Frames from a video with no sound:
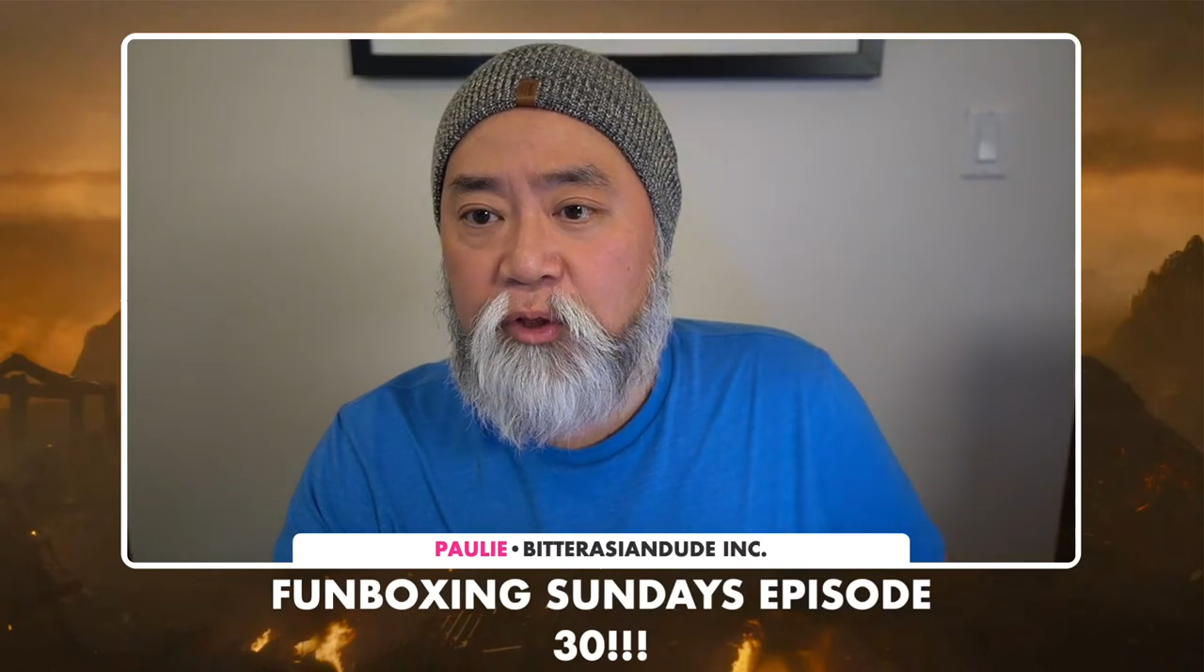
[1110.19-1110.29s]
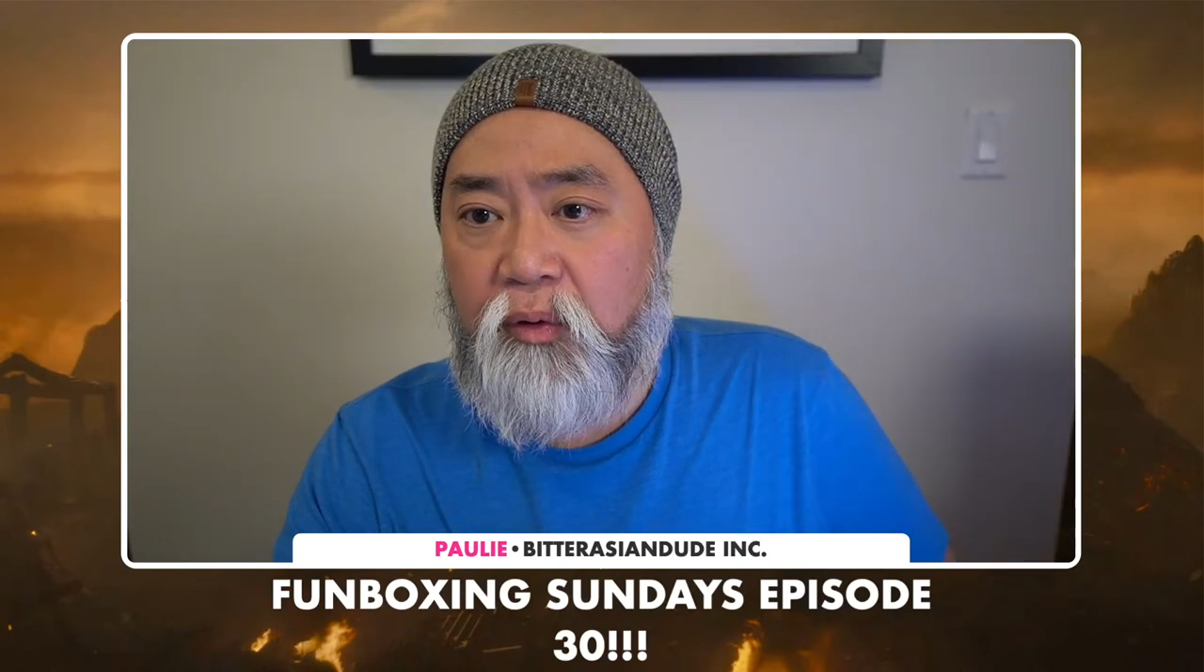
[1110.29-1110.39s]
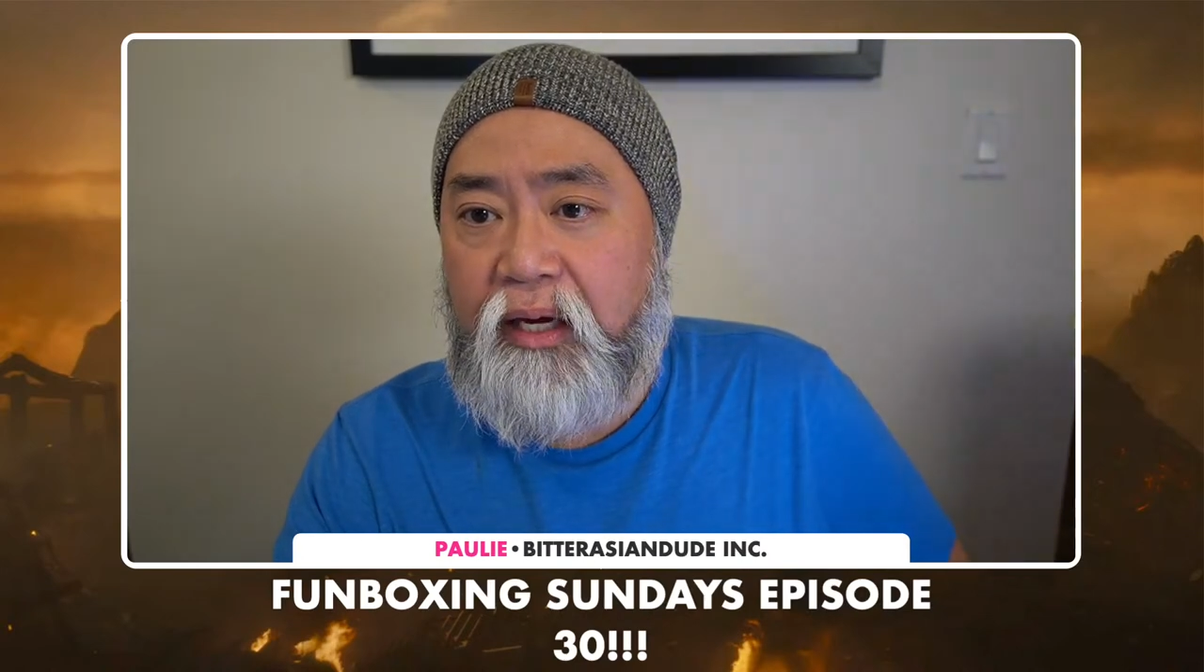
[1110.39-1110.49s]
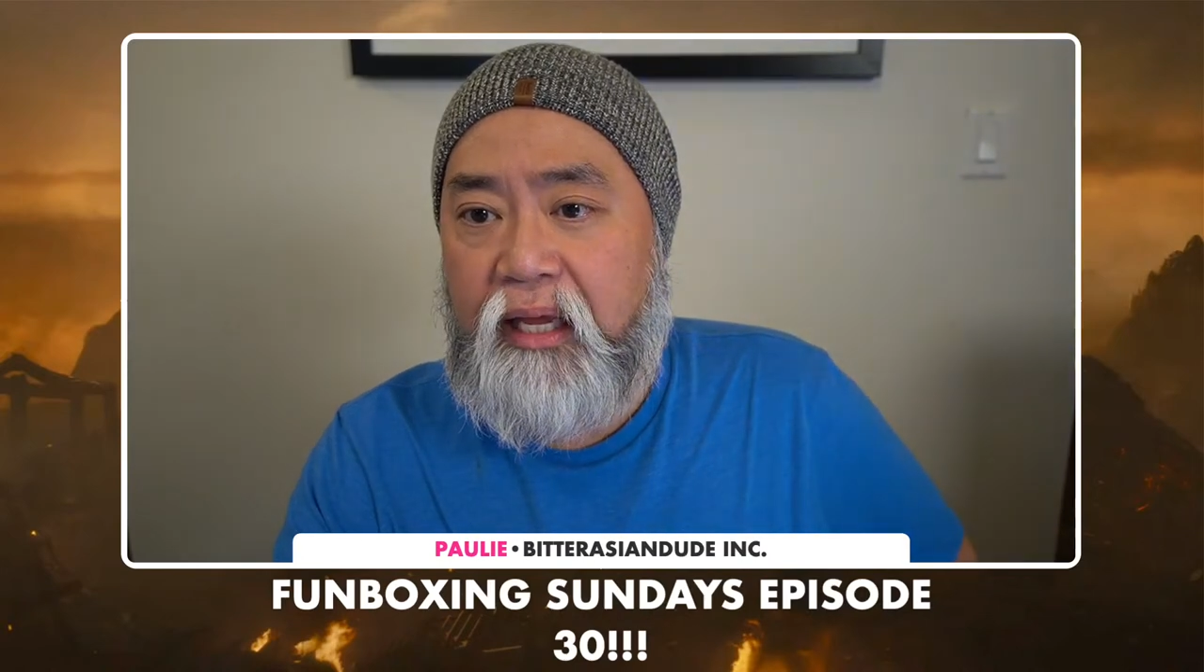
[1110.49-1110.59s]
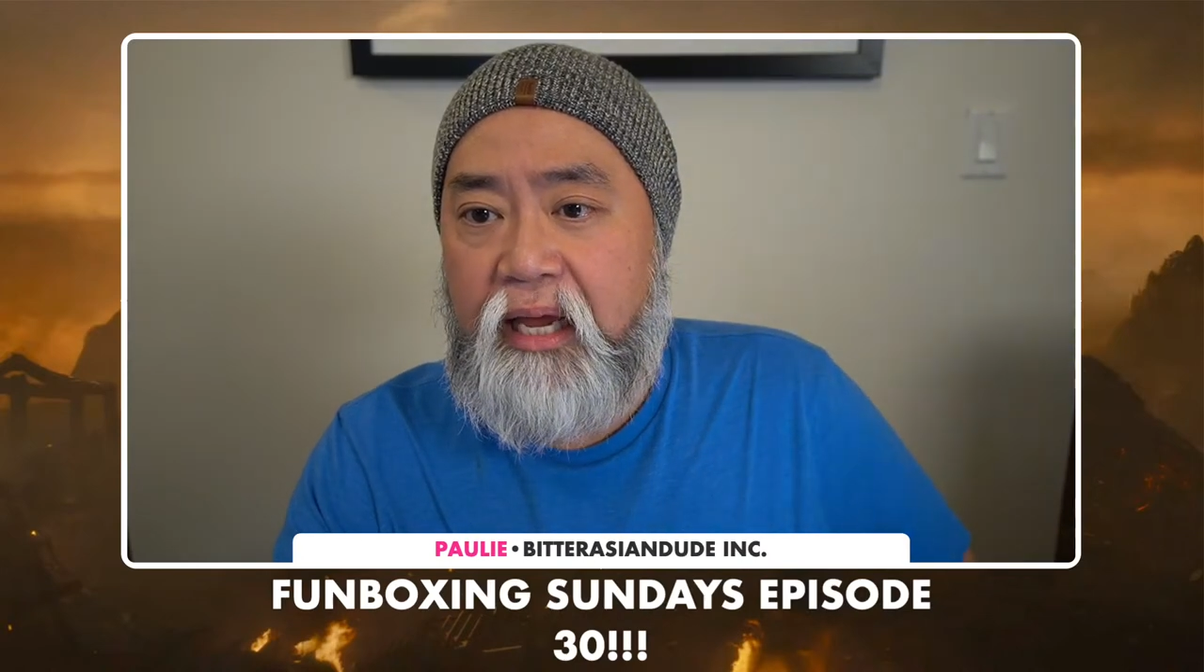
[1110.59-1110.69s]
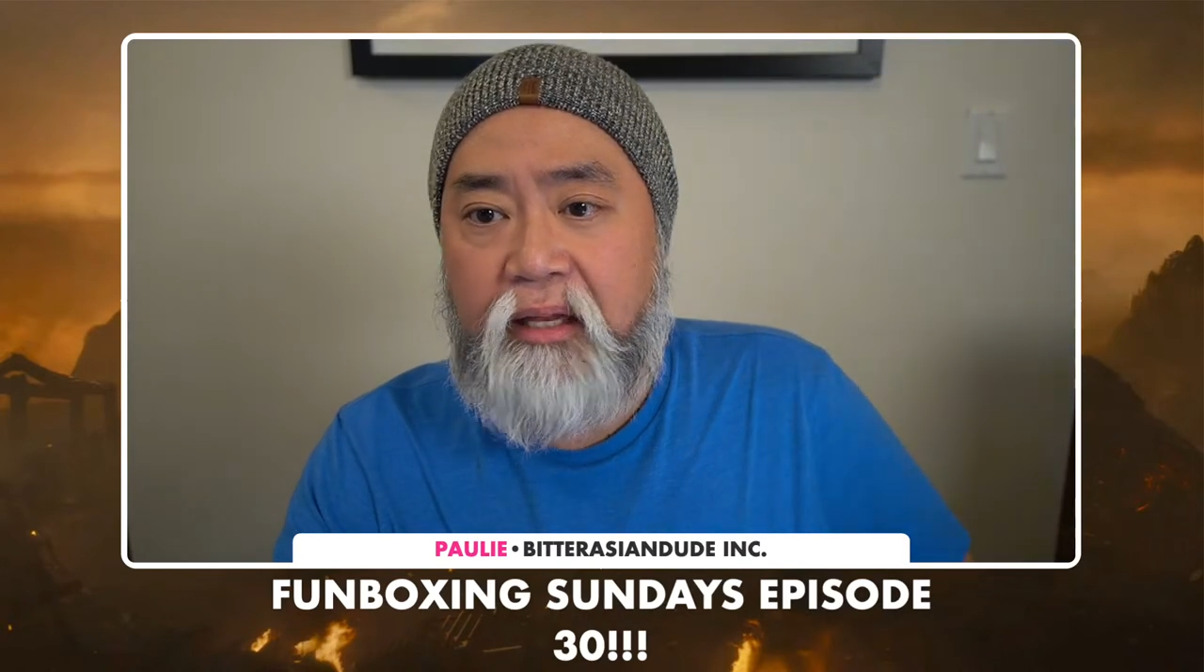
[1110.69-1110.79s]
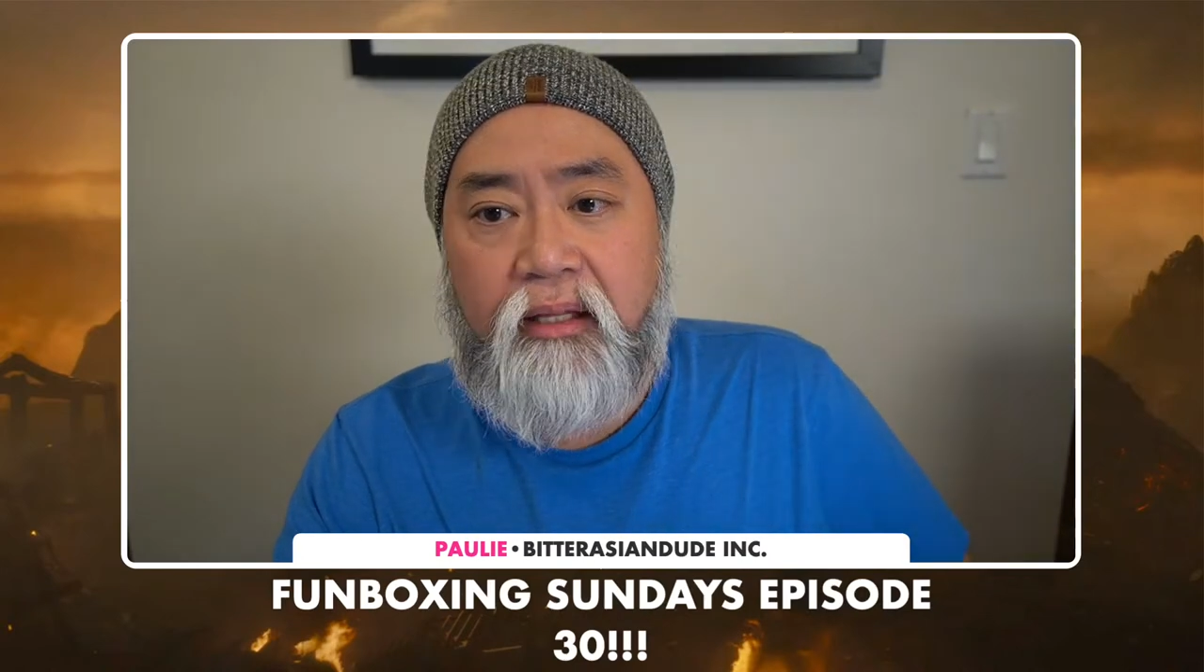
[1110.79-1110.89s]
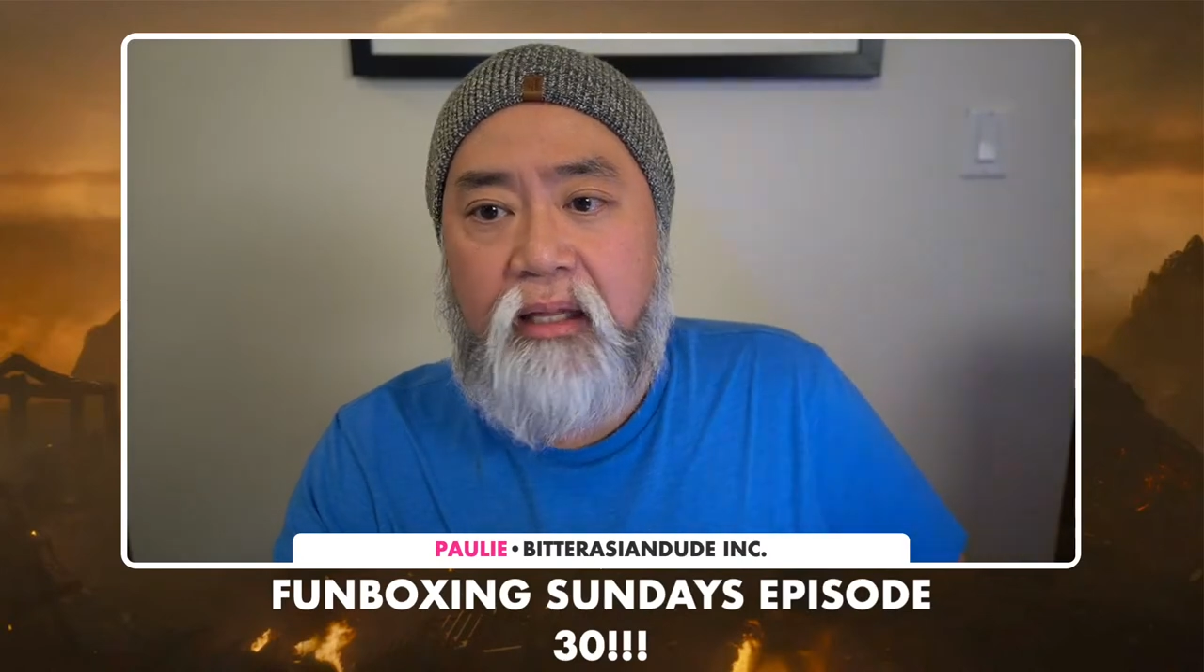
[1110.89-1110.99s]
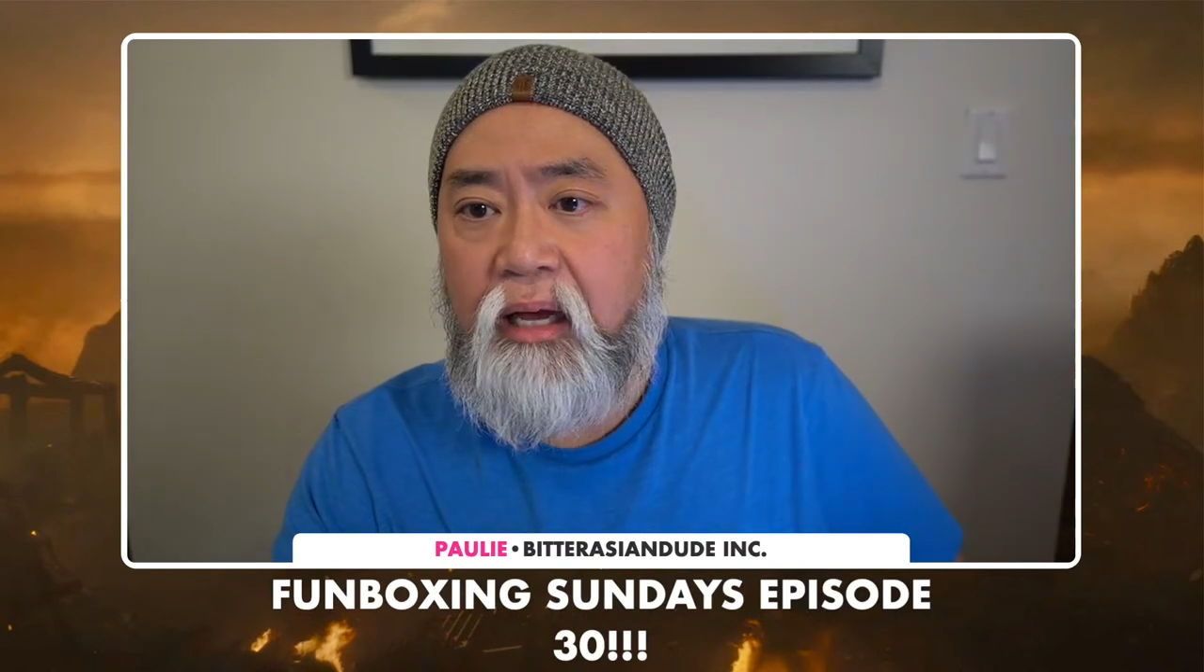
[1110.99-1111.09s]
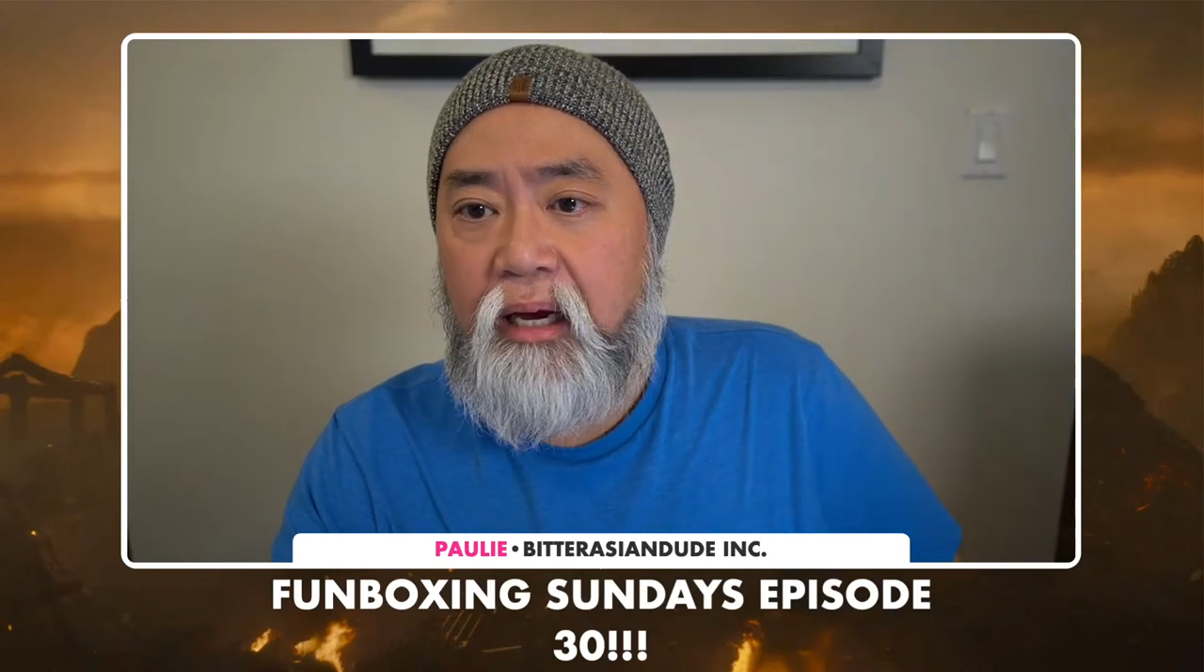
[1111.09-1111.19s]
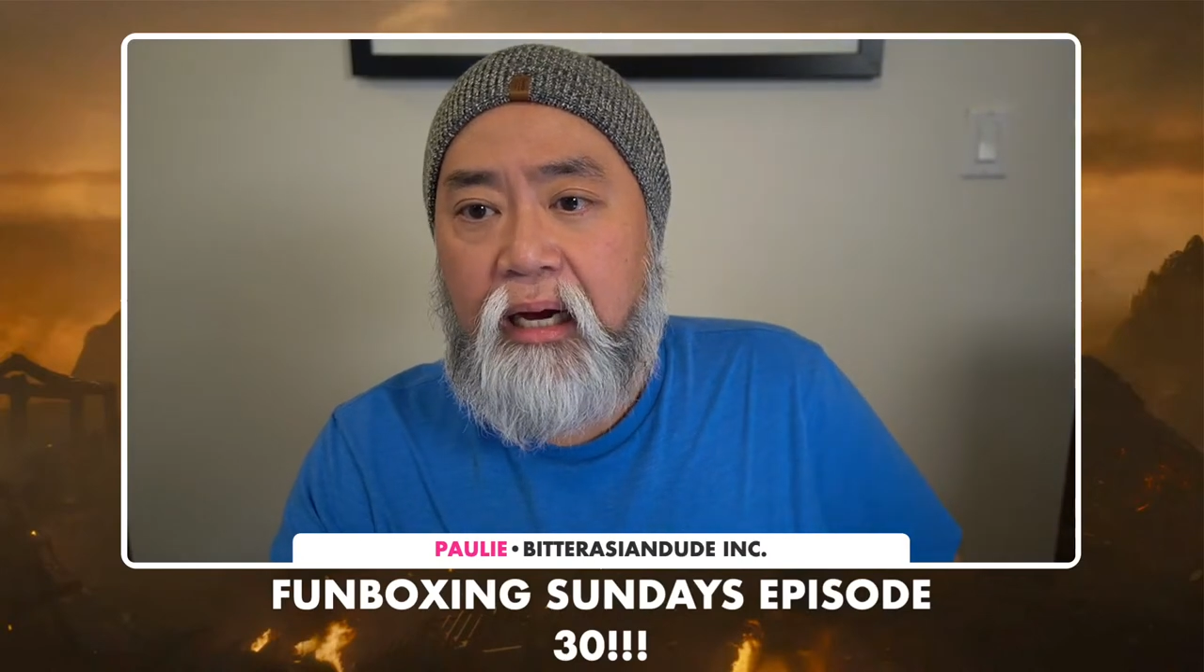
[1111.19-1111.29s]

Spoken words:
joining in,